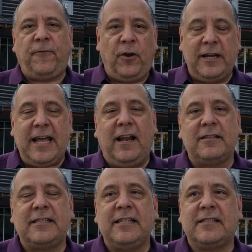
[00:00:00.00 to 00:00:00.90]
full
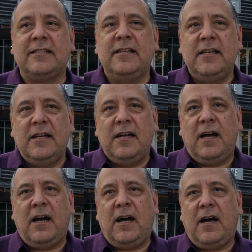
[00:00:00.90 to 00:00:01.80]
analysis
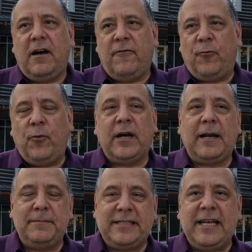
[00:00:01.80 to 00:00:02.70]
of
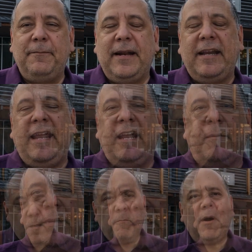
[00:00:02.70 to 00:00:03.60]
what I'm segmenting
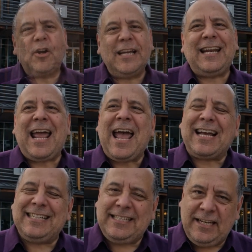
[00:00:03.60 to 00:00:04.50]
here. But market
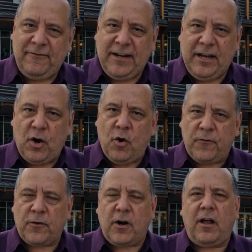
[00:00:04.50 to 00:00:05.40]
activity
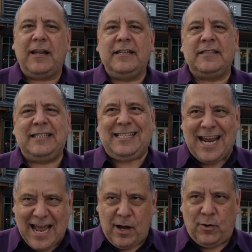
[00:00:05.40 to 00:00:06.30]
overall is
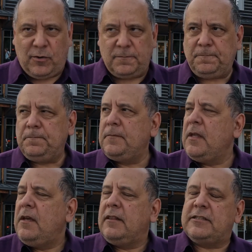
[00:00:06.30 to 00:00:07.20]
down.
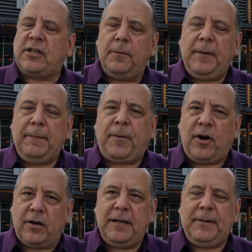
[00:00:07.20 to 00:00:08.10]
This could be
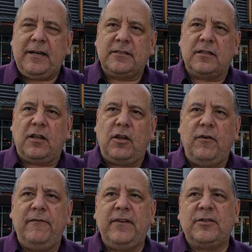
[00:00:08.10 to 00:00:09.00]
partly because of the
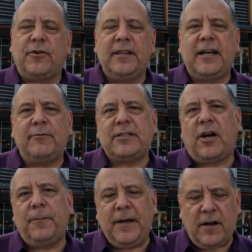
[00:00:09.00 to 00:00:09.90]
low inventory that I was
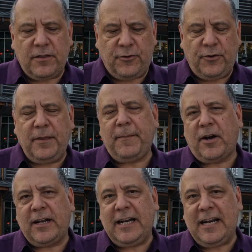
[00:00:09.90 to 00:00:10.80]
harping on through the
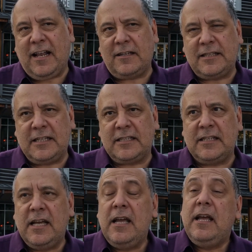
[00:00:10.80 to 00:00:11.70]
market
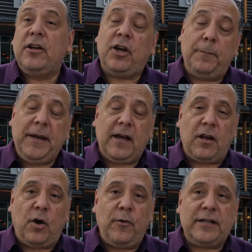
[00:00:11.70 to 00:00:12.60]
analysis. Could be
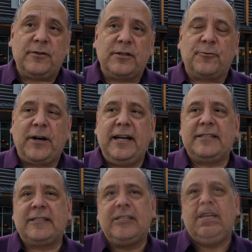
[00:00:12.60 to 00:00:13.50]
on low interest
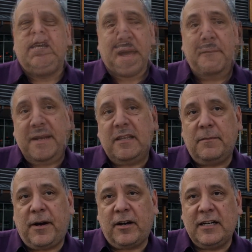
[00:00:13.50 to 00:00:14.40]
rates. Bottom end
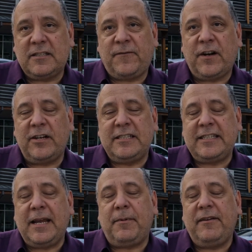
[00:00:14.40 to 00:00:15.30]
of the market is fairly
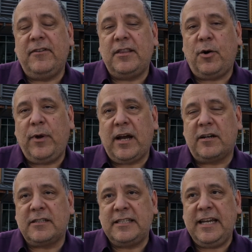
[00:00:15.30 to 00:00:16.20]
stable, even though we
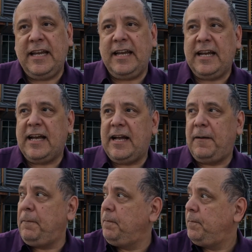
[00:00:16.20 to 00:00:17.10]
are seeing
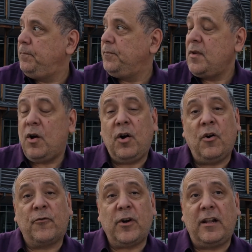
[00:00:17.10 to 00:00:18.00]

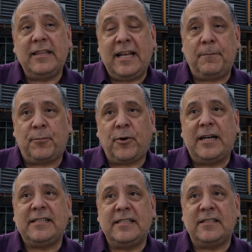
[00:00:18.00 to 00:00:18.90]
overall net
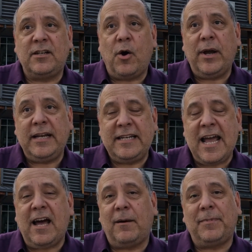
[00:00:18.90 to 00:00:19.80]
prices going
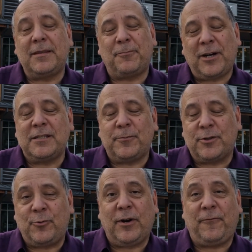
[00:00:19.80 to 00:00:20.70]
down, but the price
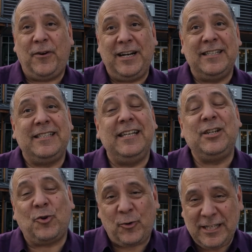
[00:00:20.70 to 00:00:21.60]
per square foot is
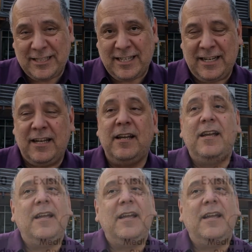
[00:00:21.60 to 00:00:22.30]
increasing.